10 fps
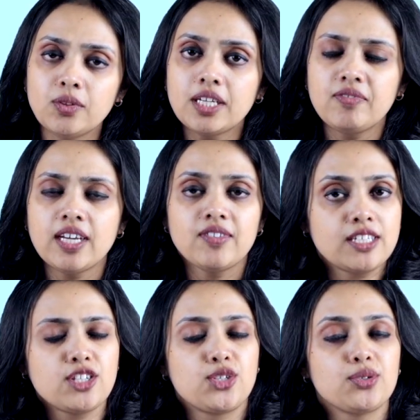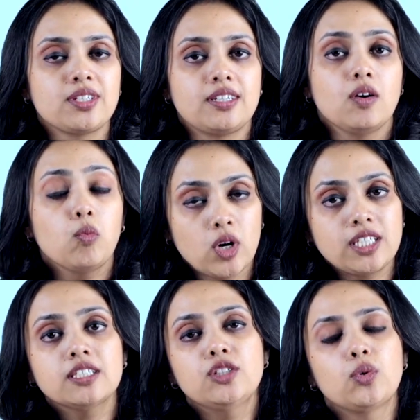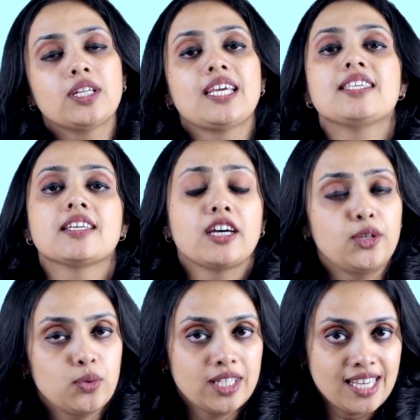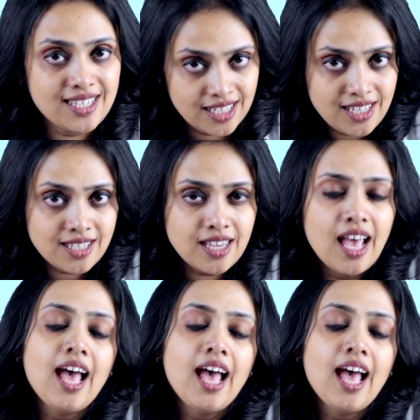that we have understood what a known case and unknown case is